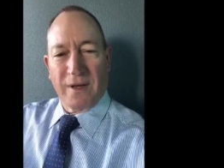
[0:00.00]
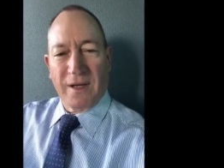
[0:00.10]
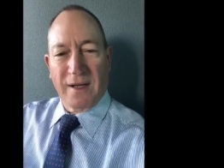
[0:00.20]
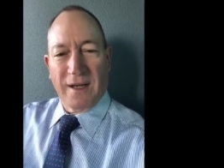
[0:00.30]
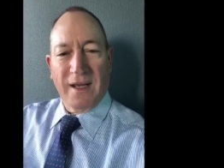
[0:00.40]

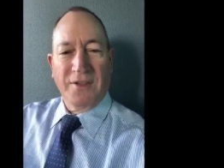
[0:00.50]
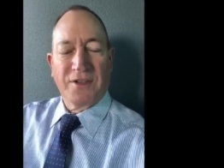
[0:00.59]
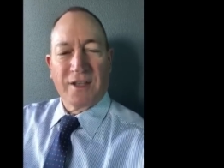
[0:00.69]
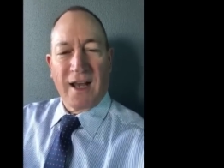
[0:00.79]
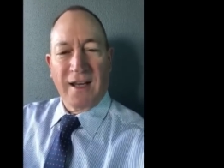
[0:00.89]
in
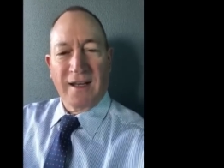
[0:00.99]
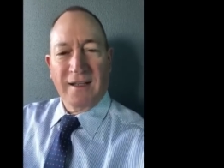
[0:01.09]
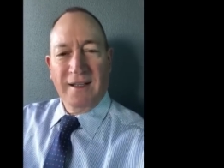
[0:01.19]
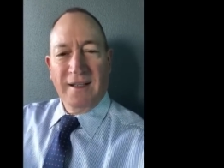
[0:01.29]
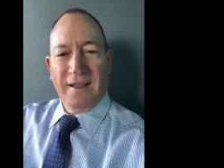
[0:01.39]
each state
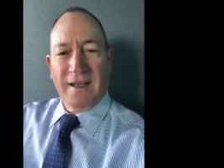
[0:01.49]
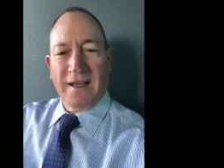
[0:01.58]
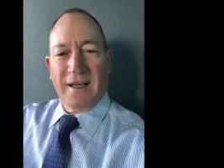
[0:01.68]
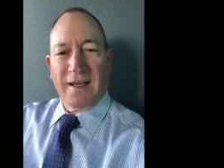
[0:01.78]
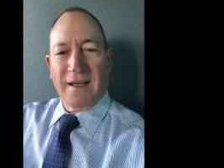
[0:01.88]

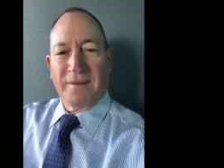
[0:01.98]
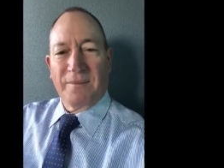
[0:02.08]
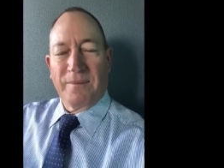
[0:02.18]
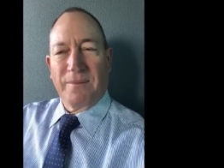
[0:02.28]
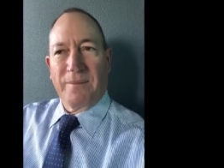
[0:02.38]

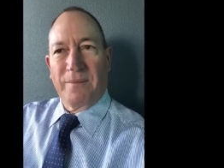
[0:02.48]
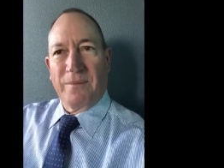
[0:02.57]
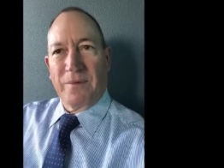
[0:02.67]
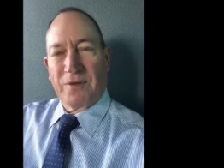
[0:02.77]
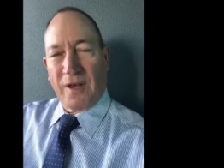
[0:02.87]
um,
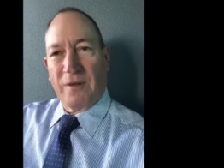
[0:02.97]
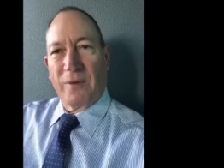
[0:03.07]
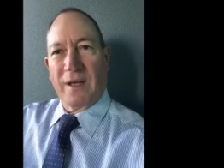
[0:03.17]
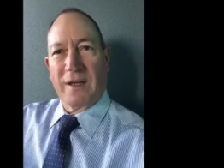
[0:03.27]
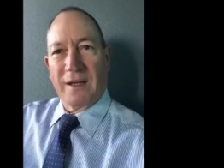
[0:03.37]
so that
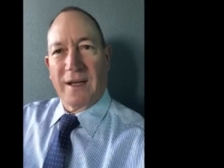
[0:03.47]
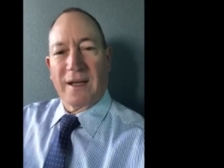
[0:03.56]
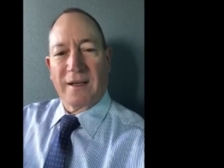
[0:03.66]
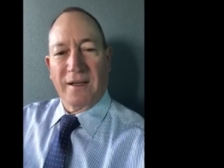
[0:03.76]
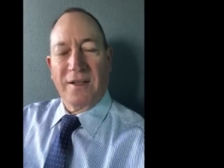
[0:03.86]
we can
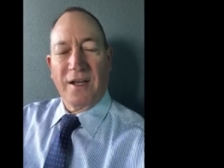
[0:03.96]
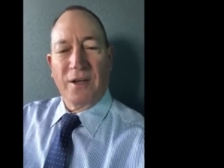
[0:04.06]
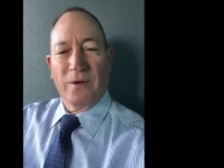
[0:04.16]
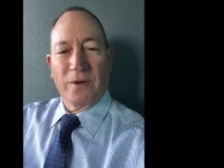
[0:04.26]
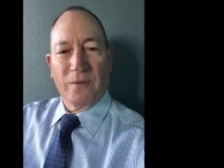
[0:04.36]
uh,
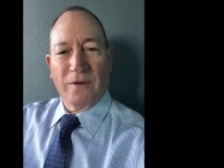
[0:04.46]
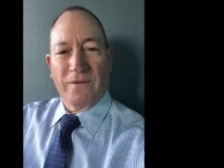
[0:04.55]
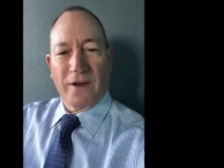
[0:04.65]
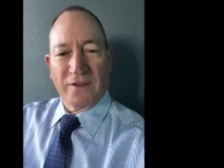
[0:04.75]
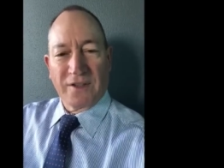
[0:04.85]
continue, and we'll
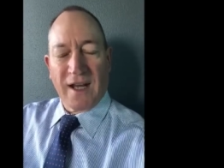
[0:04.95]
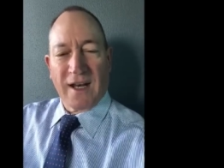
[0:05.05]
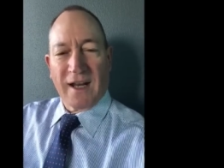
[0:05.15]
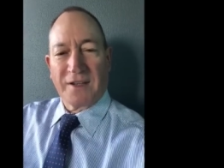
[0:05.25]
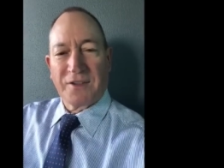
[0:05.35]
fight state
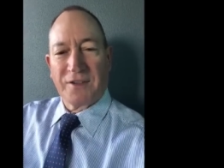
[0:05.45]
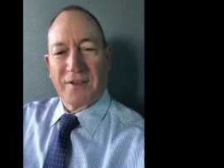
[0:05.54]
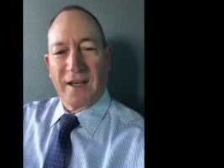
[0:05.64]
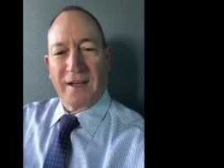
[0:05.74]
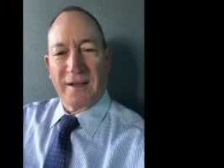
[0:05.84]
elections
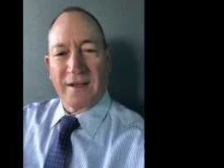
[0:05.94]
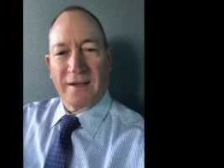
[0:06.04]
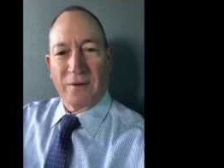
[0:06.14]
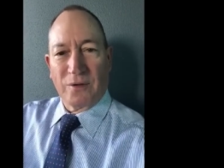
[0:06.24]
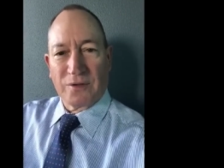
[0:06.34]
and
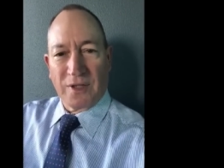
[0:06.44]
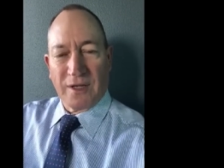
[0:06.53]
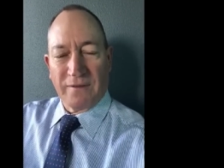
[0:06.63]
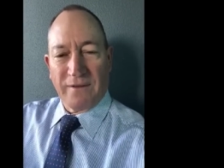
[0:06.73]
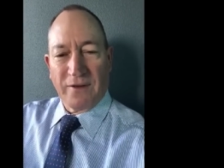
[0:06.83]
uh,
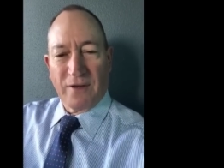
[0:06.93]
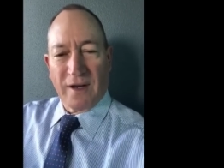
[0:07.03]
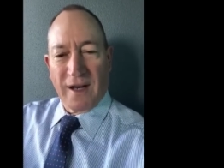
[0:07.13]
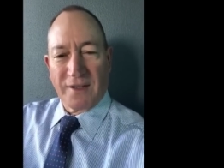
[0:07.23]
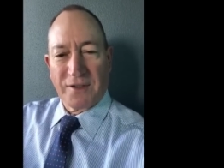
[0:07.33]
also
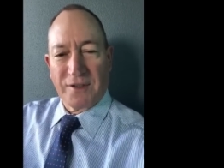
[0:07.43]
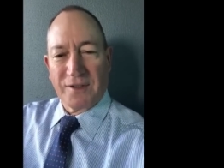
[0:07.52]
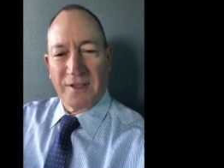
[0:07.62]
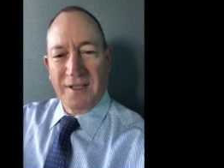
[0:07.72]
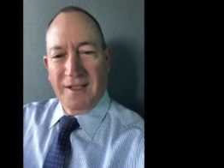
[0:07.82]
federal
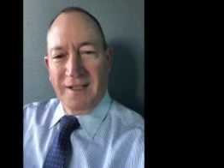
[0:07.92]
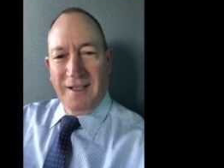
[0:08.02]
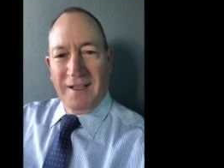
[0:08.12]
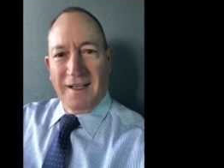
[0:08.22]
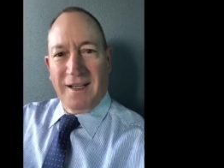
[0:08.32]
elections.
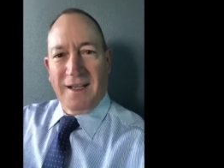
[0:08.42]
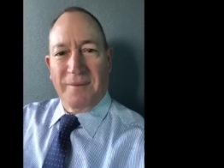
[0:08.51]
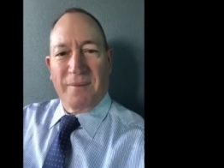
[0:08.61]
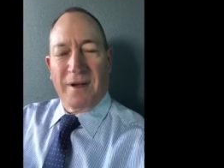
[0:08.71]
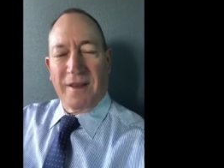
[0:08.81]

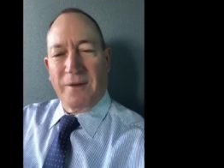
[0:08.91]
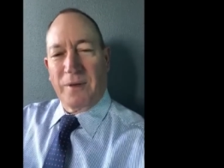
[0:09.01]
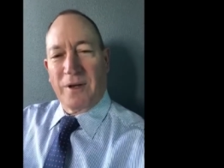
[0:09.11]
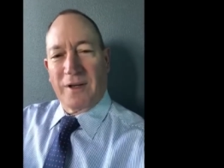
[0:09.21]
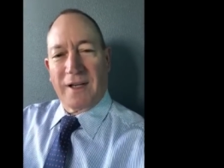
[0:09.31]
Um, I think
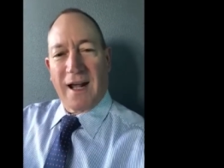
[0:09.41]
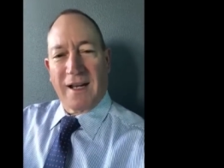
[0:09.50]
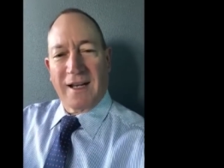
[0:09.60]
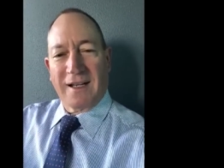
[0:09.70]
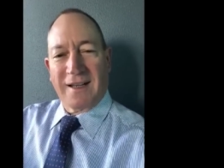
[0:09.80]
we got
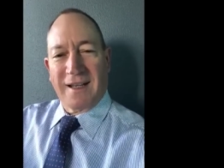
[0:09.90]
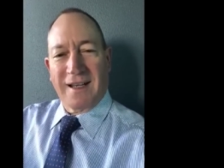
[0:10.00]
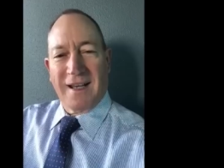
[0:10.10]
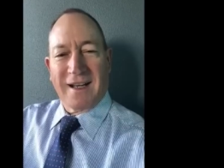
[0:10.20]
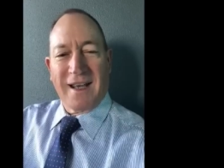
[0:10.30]
dudded at
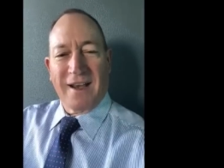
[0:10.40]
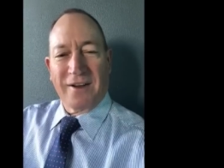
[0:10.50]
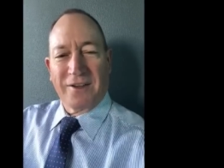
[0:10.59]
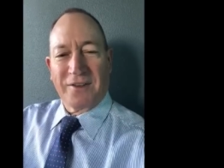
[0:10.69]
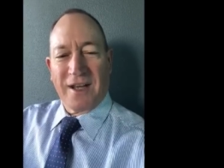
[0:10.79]
the uh,
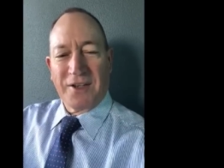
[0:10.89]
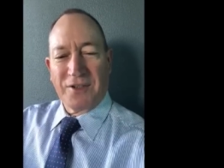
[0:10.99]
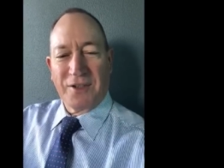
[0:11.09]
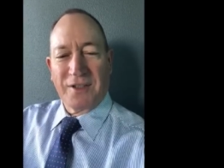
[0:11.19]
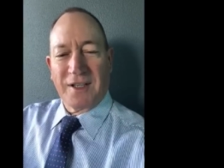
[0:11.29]
counting
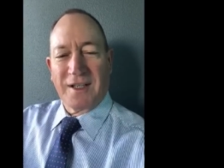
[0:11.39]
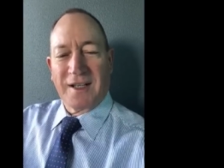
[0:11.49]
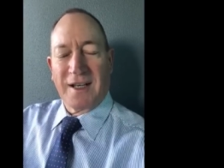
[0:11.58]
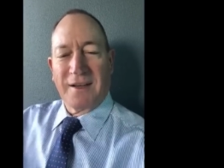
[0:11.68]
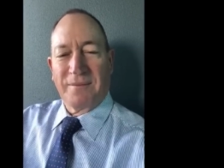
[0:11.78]
stations,
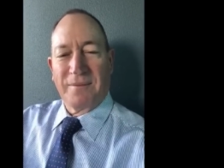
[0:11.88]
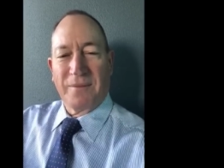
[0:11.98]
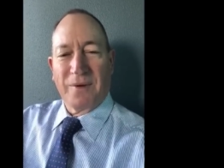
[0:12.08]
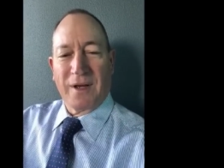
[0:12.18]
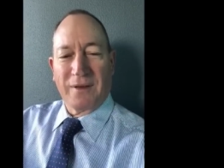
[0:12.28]
and
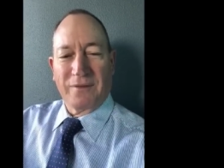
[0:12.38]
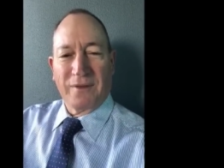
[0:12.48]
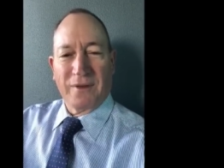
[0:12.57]
um, we're